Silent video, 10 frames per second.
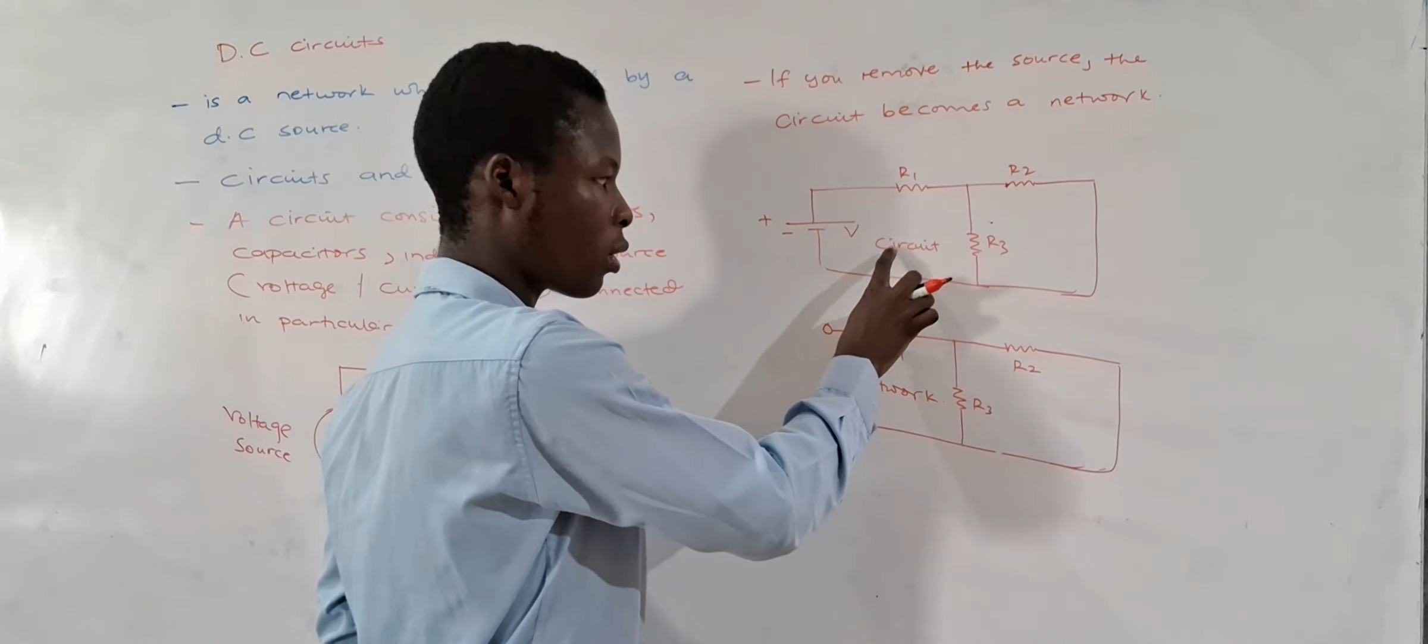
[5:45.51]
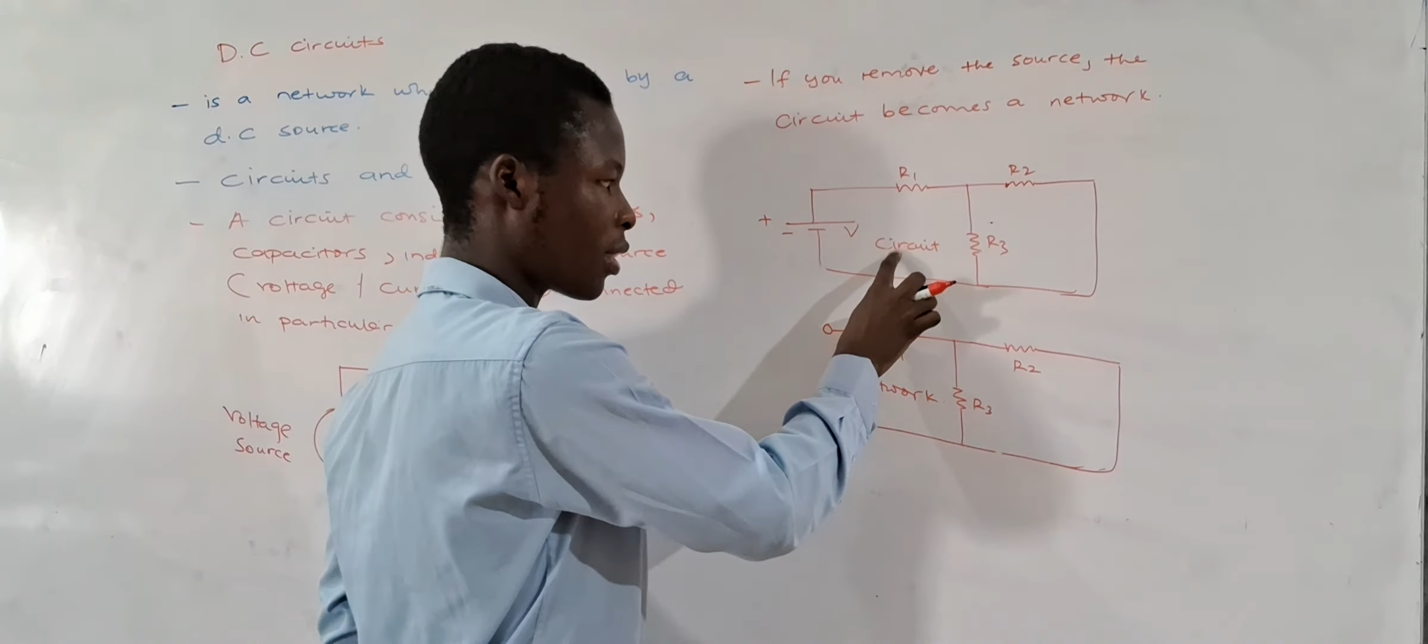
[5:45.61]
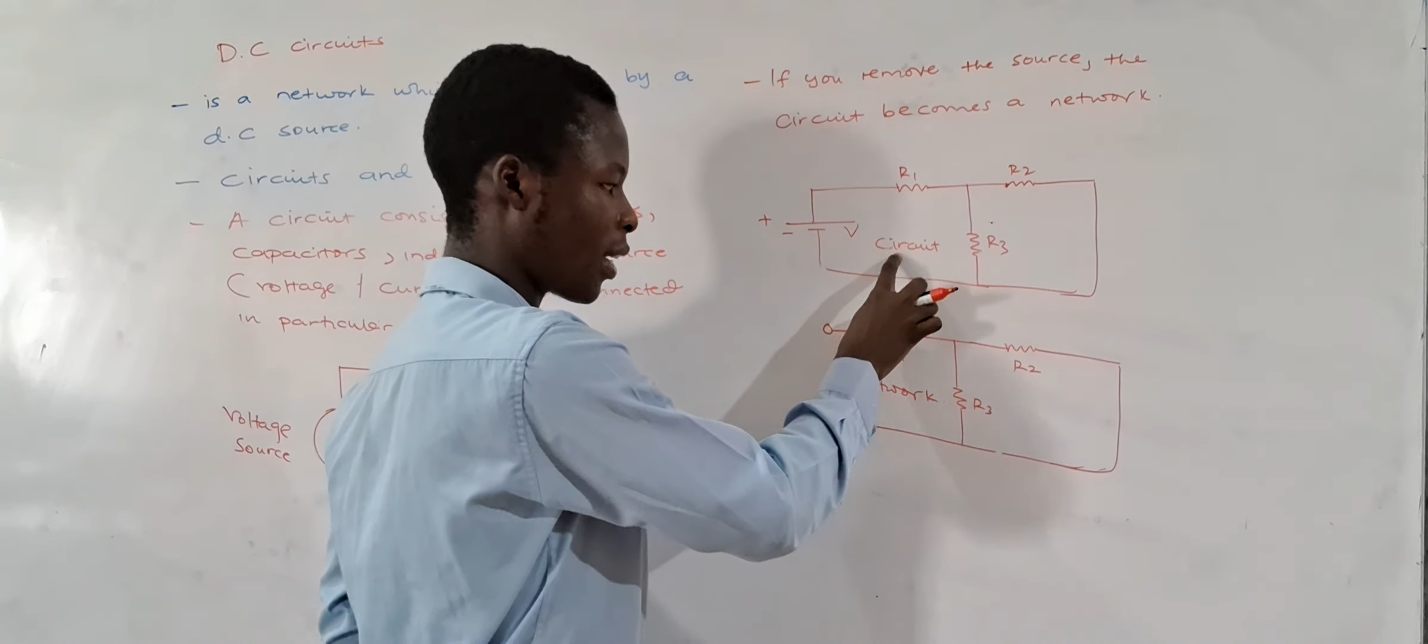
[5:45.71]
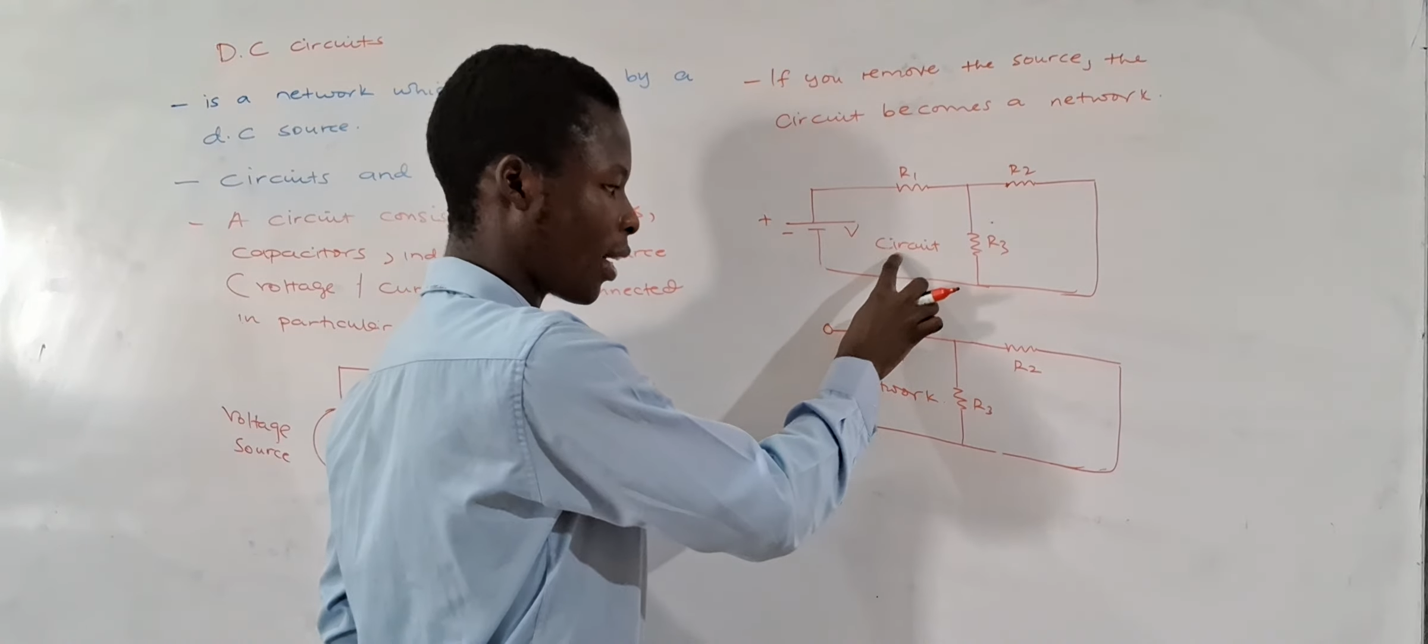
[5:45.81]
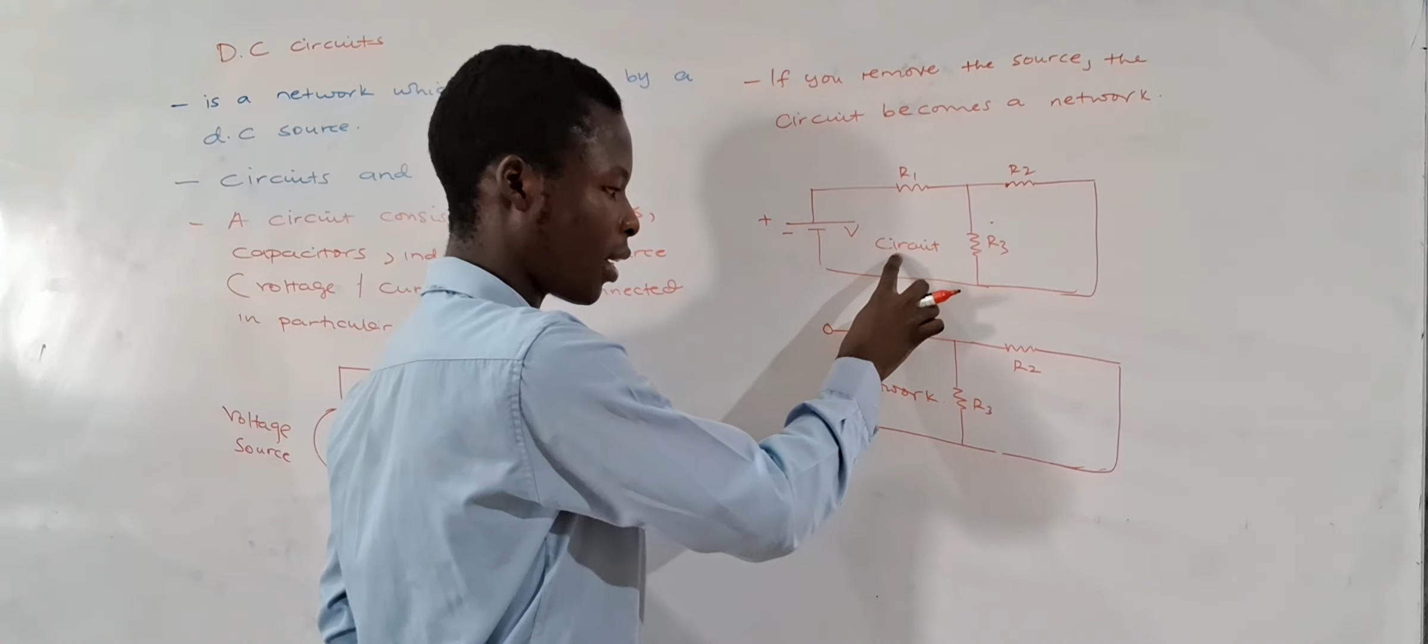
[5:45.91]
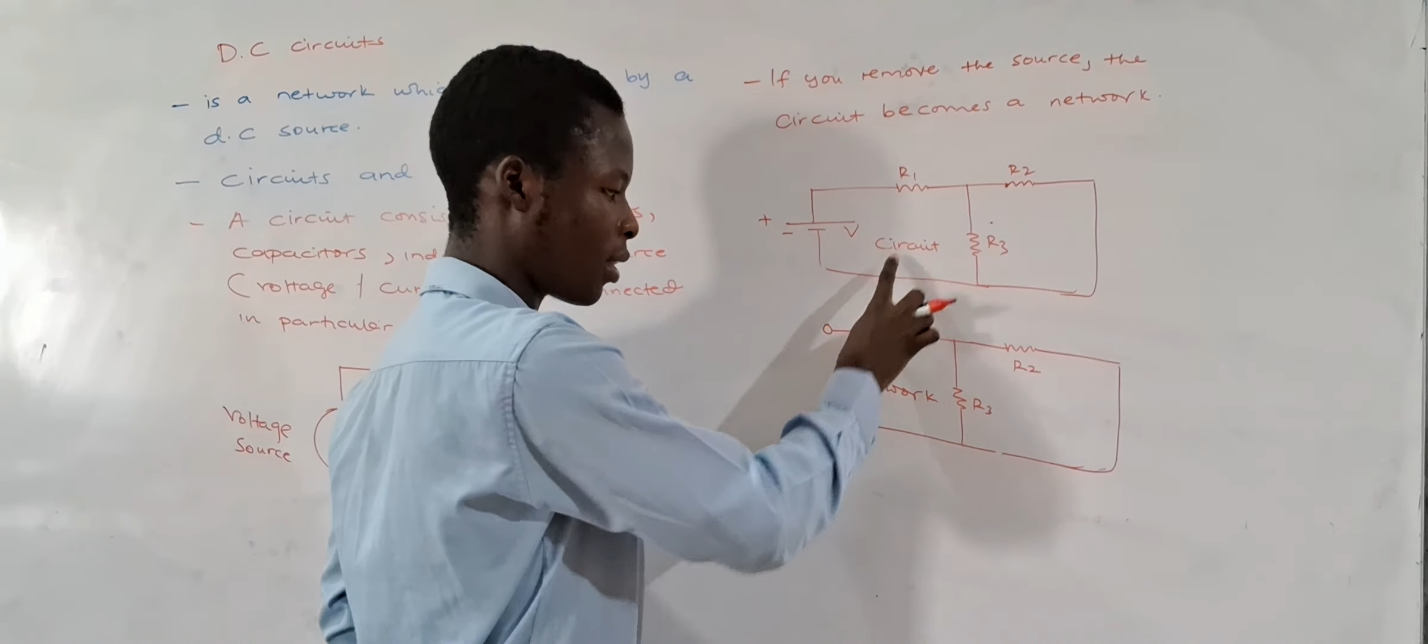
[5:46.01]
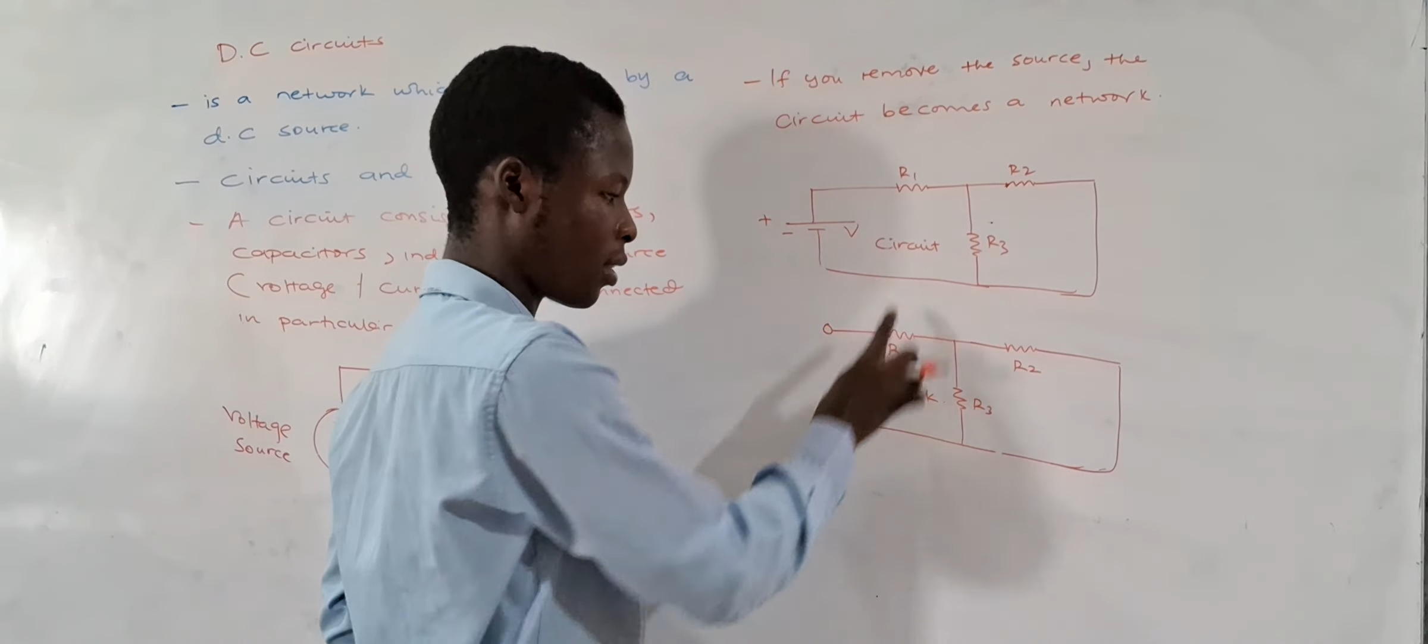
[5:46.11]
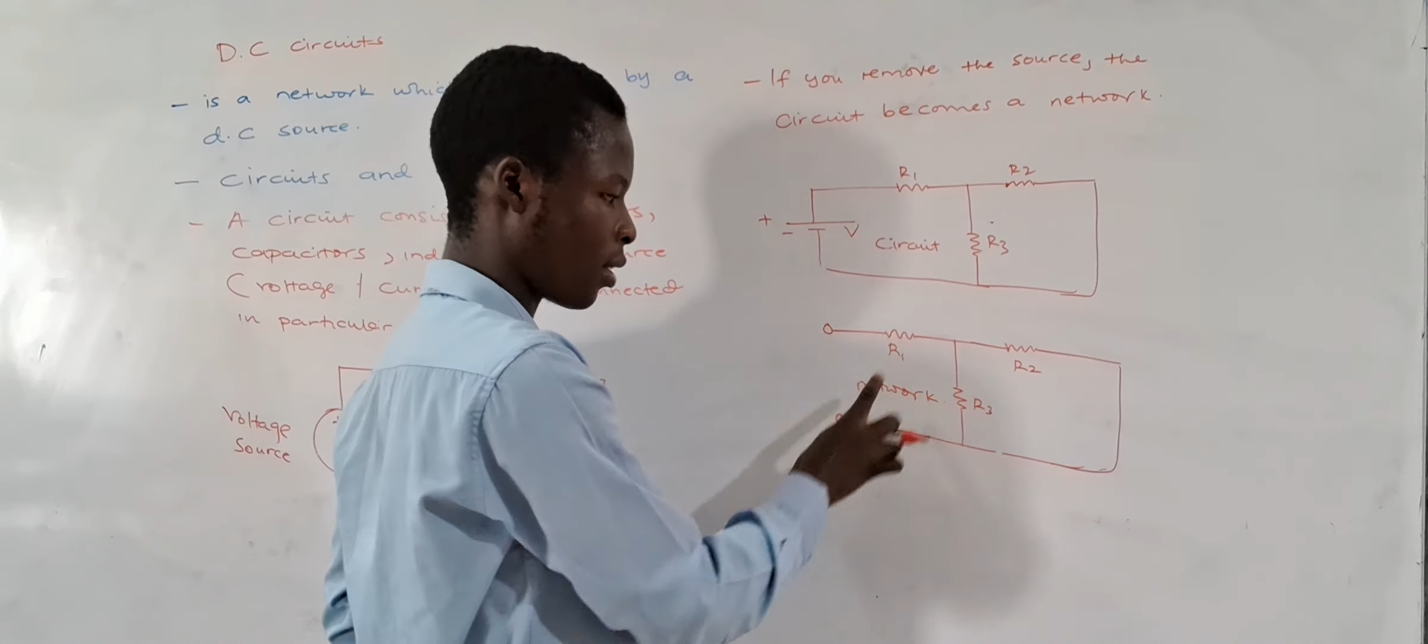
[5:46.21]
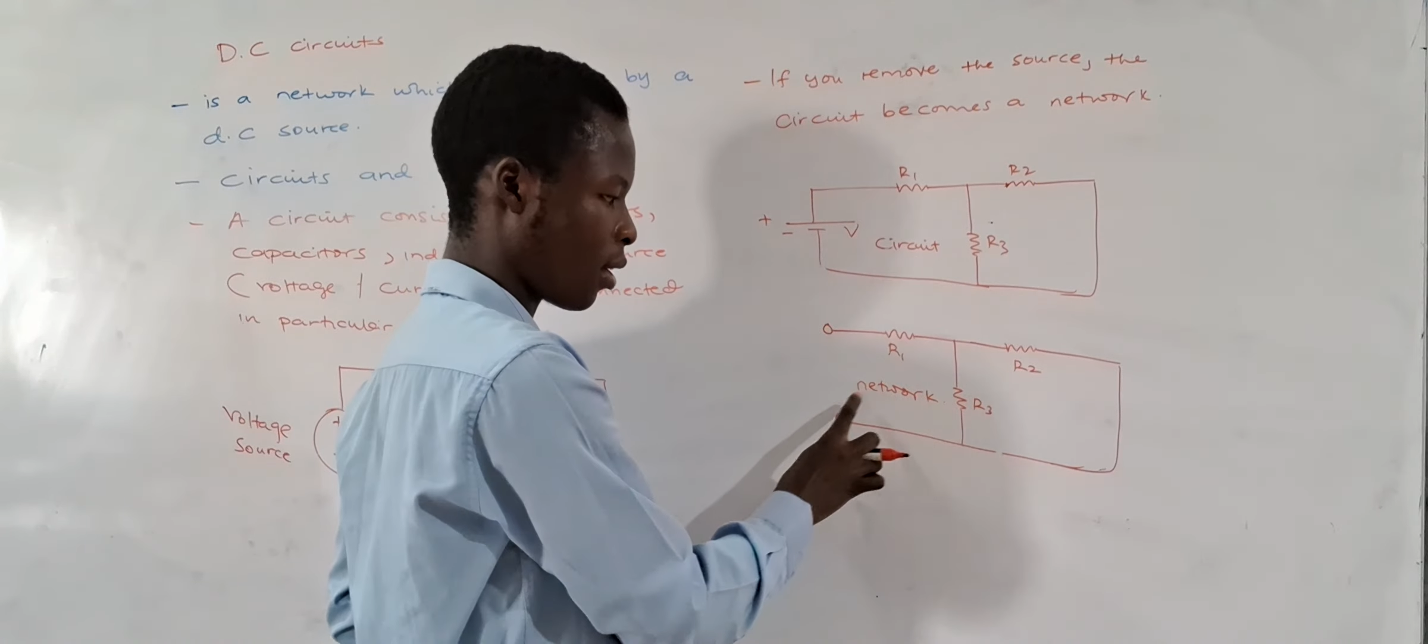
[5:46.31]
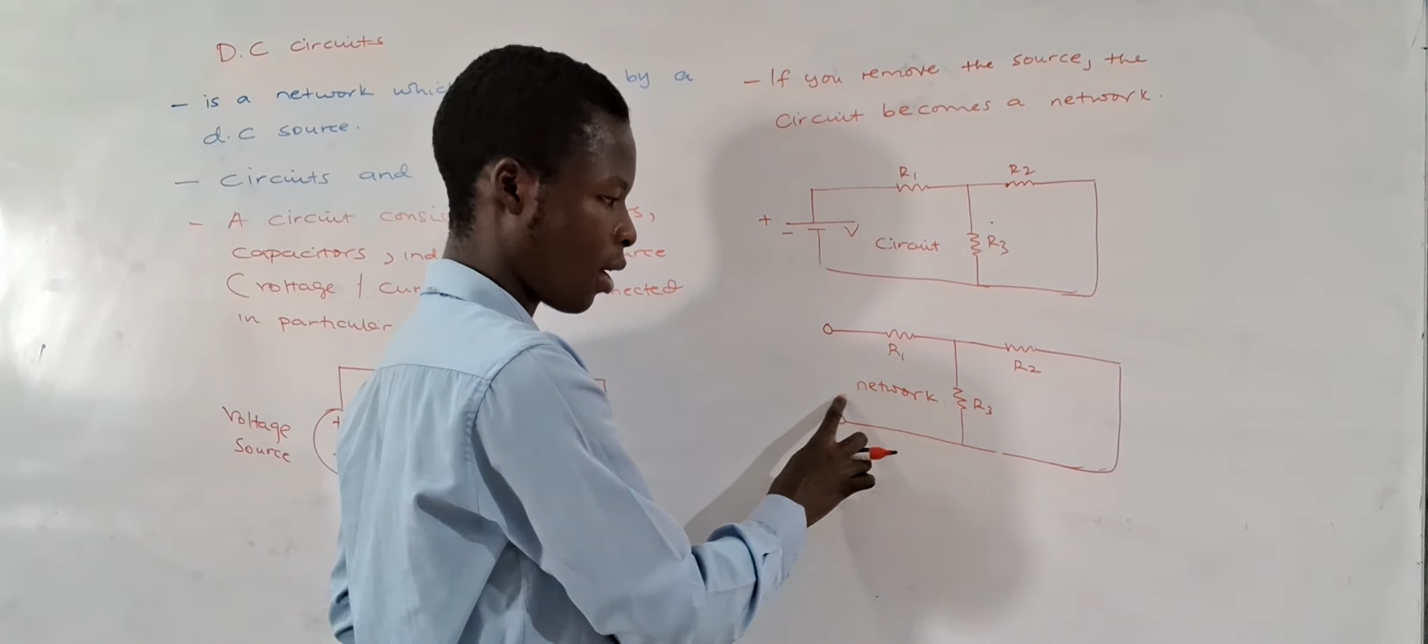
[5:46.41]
circuits